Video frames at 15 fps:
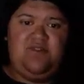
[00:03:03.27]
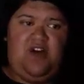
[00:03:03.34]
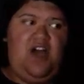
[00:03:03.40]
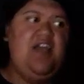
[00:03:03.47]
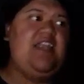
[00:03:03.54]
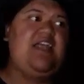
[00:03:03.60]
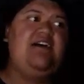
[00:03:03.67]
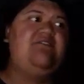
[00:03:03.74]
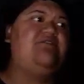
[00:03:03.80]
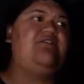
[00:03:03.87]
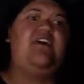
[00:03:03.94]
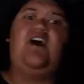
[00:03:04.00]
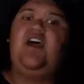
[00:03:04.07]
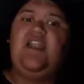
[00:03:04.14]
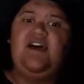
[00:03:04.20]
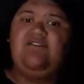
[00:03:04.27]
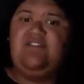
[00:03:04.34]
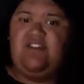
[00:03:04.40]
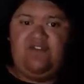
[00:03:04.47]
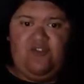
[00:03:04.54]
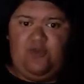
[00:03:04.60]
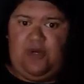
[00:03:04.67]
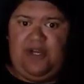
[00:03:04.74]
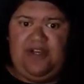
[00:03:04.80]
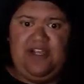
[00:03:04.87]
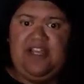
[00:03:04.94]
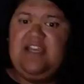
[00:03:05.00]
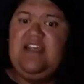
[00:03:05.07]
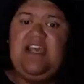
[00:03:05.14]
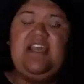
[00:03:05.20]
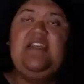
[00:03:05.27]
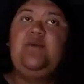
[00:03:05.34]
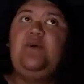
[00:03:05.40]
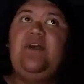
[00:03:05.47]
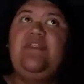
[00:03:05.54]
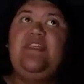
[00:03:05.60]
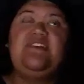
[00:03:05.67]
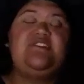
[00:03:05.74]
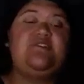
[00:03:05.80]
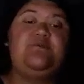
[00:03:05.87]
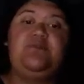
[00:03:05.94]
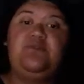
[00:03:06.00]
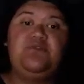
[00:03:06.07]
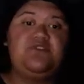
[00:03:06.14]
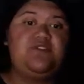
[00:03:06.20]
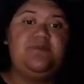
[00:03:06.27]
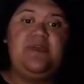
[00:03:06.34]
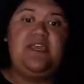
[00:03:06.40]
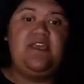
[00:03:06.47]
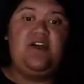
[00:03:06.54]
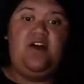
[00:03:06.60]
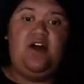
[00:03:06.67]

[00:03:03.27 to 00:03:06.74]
I love everyone. Anyone that supports me,